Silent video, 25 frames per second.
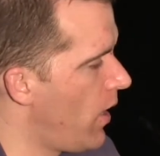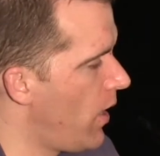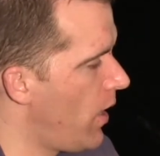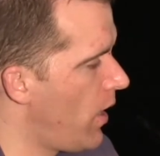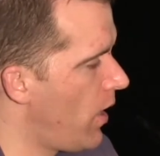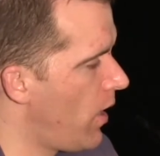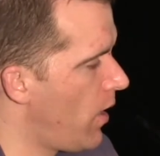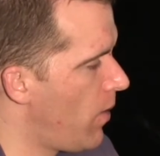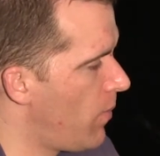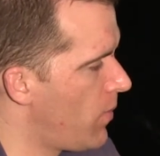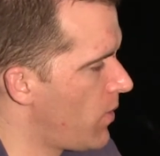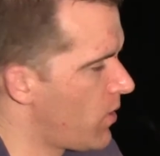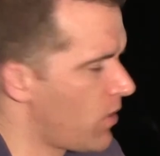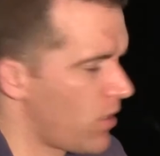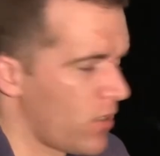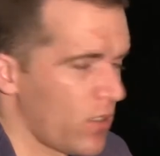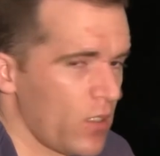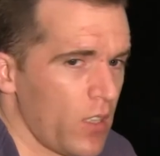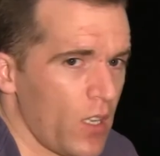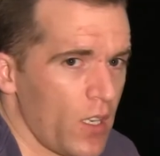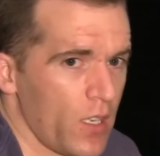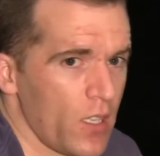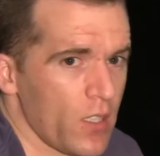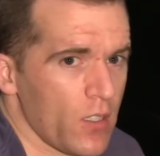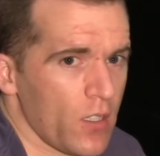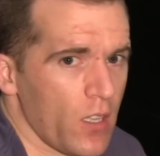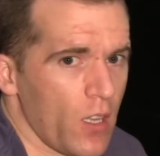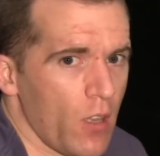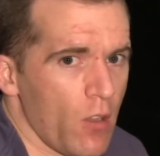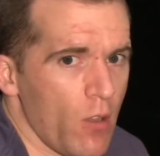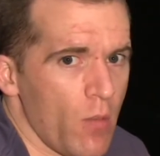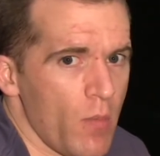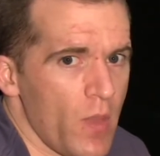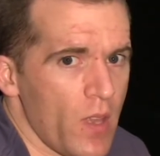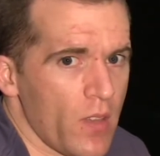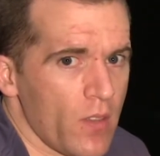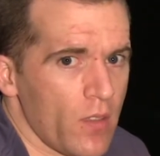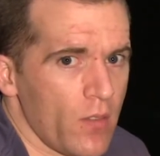It's a slightly
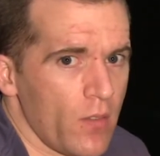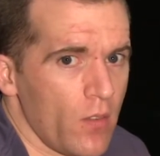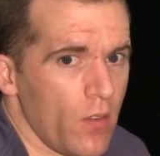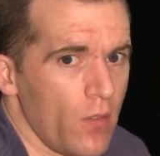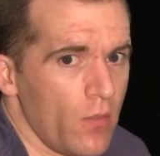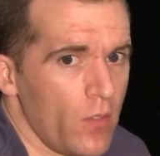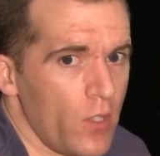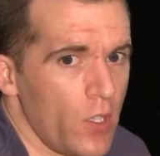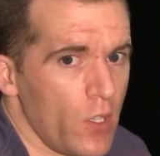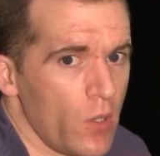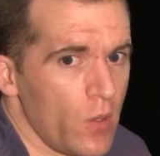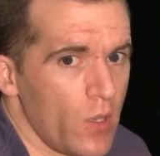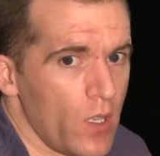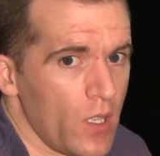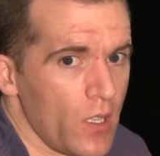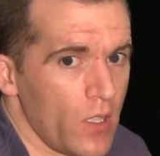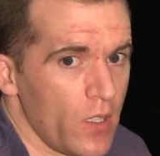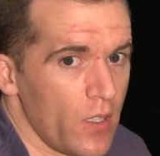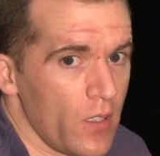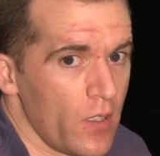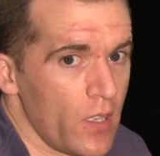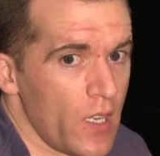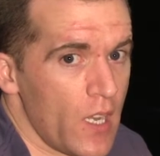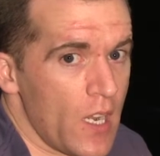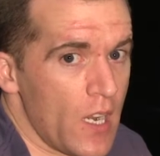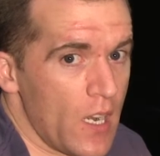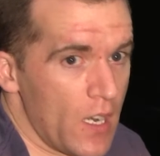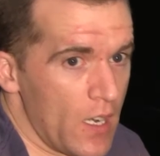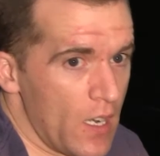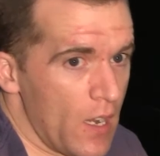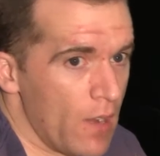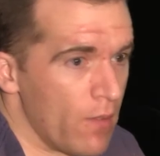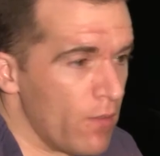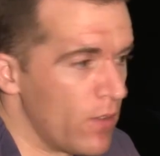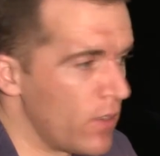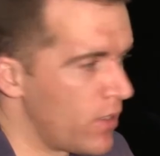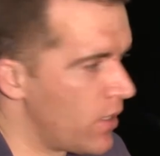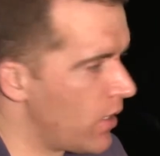slower method of doing it than eating
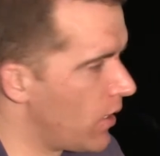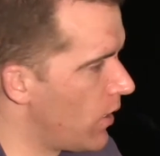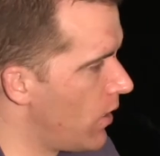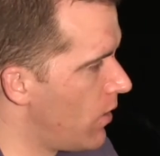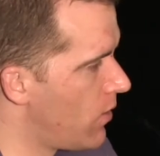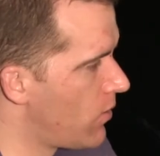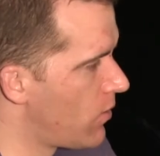everything in